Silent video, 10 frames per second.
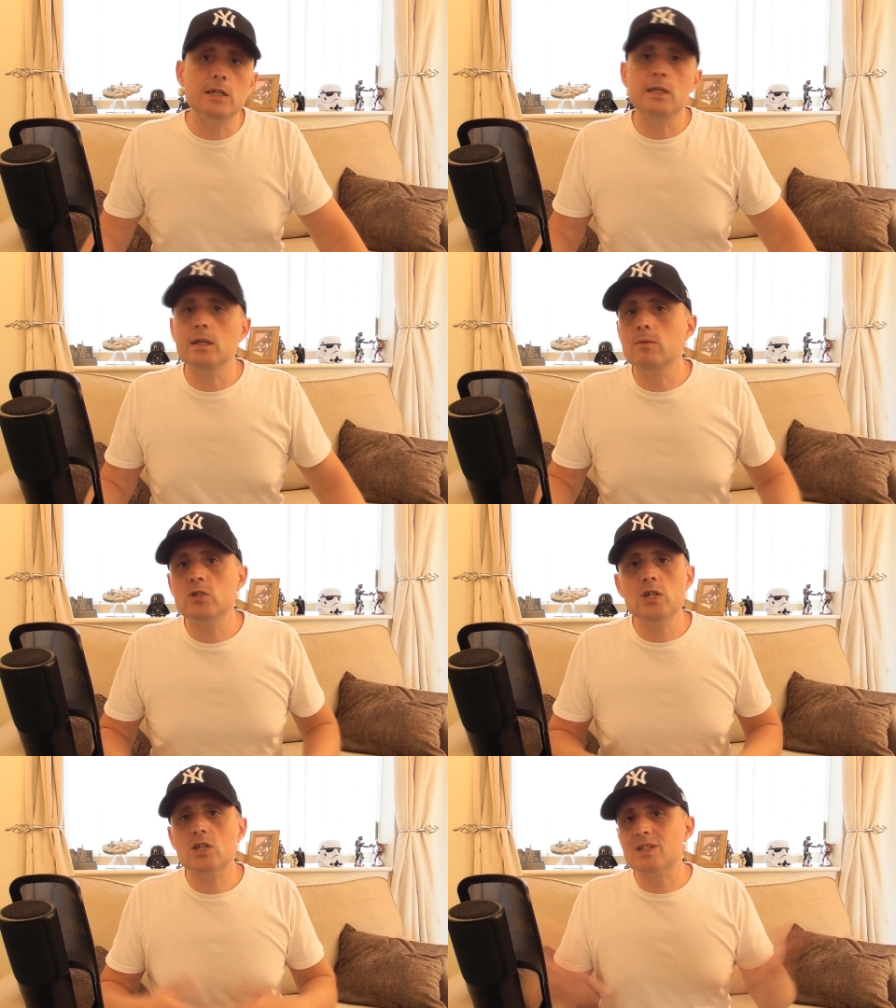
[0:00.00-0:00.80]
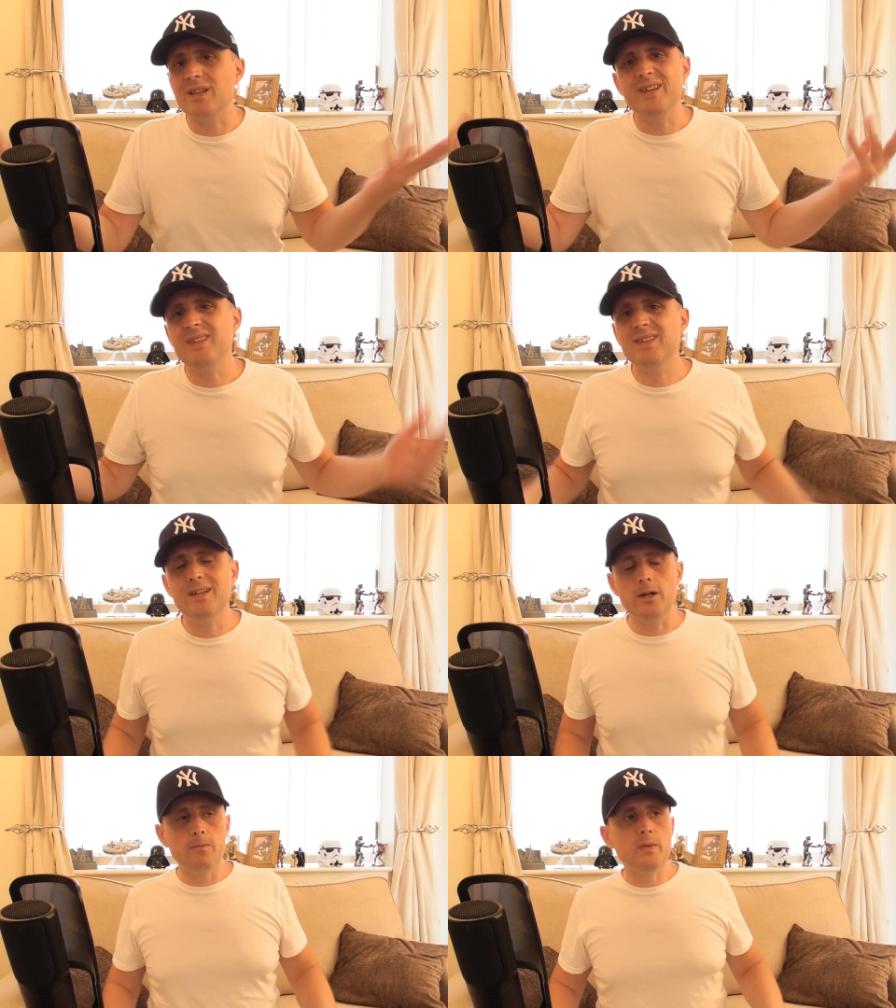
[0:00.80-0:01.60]
They didn't. It was just like,
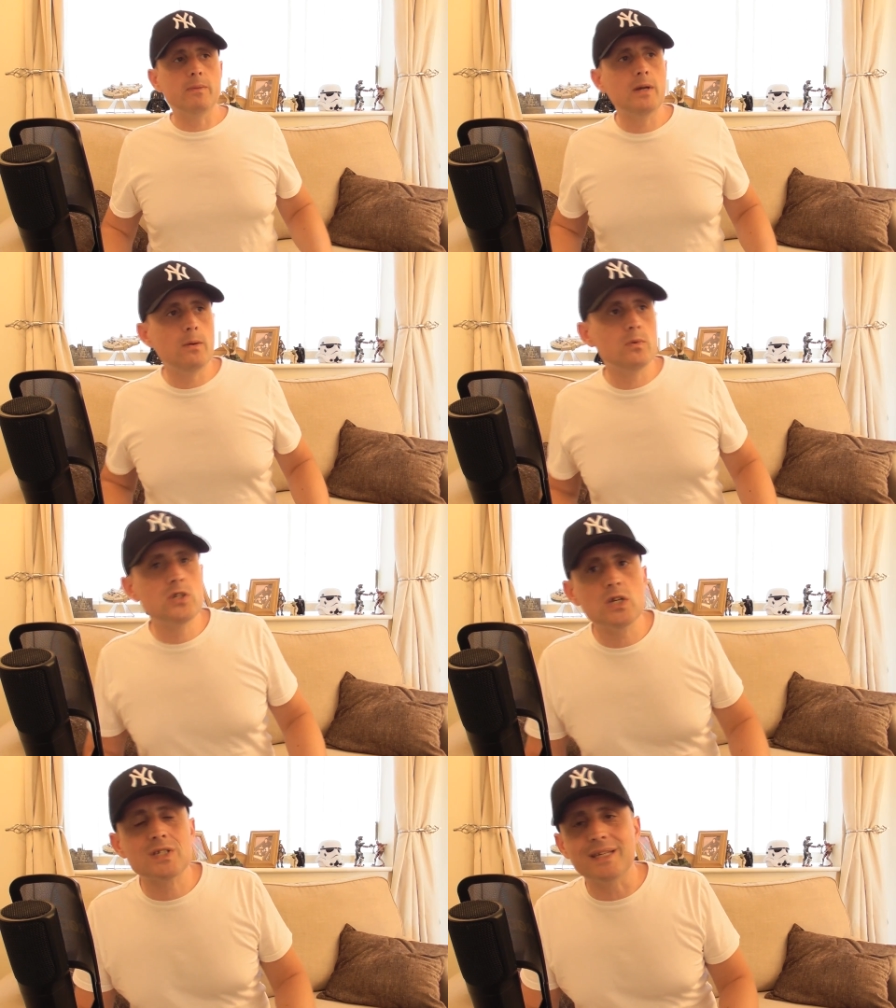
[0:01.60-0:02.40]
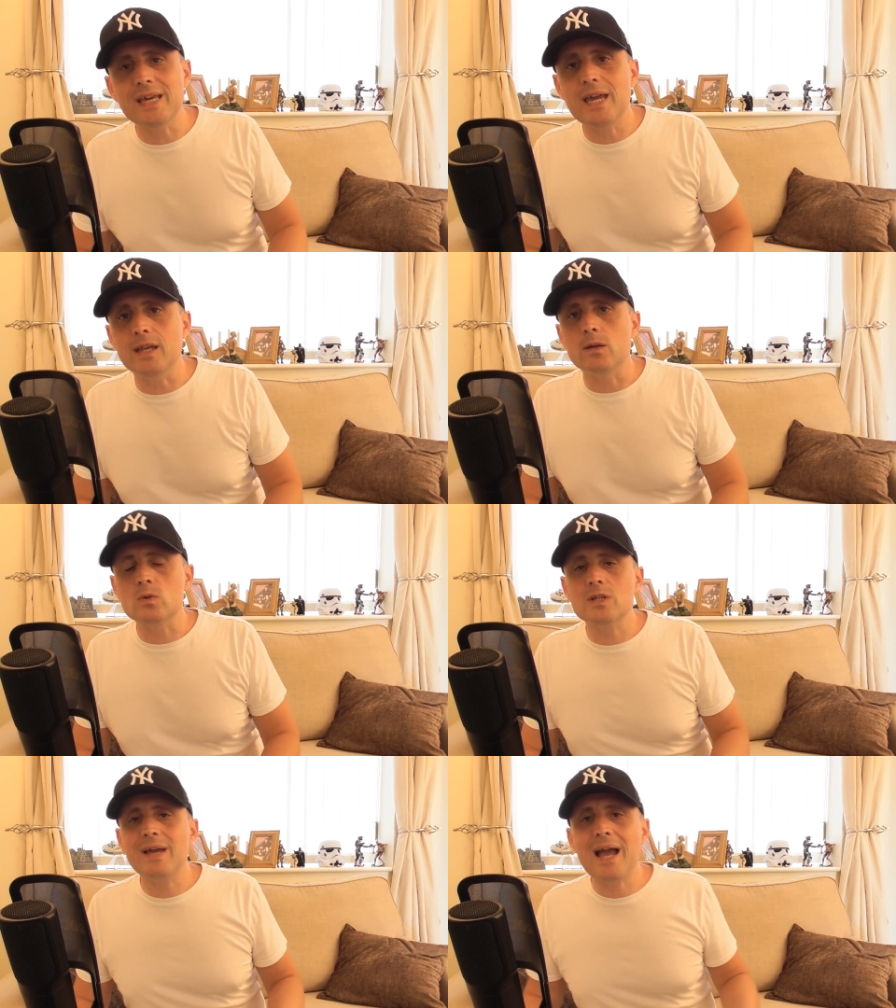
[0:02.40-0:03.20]
you know, it was just, again,
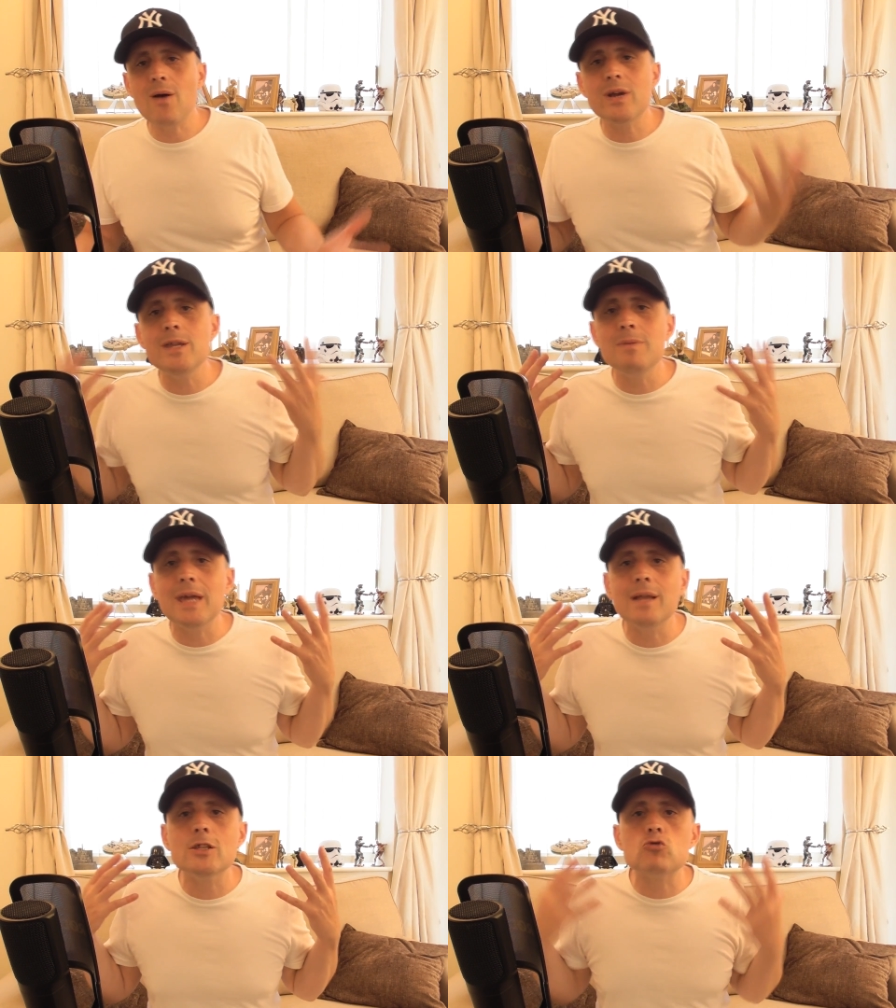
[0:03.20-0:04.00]
it was like, how can you be getting